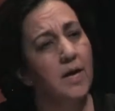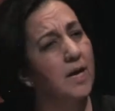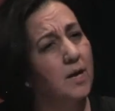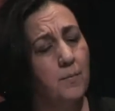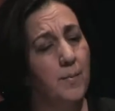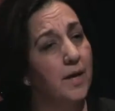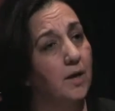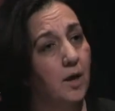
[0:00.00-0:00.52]

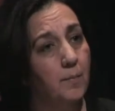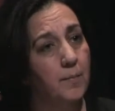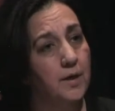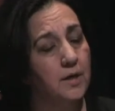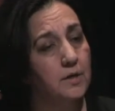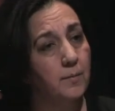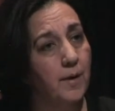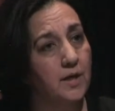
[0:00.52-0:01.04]
It may not
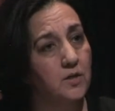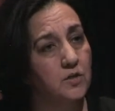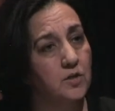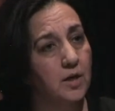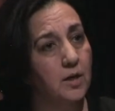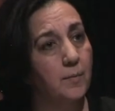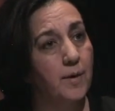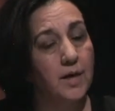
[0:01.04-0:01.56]
be dementia,
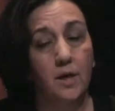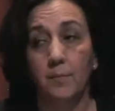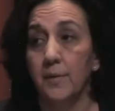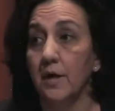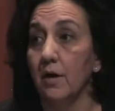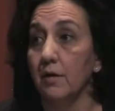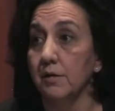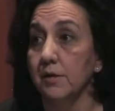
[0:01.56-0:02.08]
and it may not
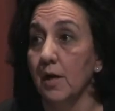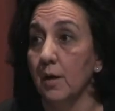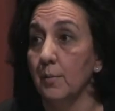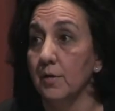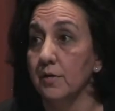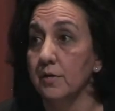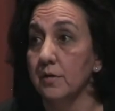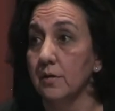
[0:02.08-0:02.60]
be
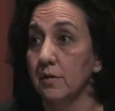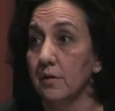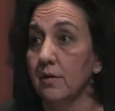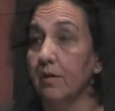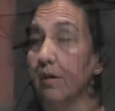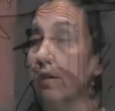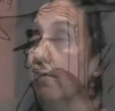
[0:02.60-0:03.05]
Alzheimer's. All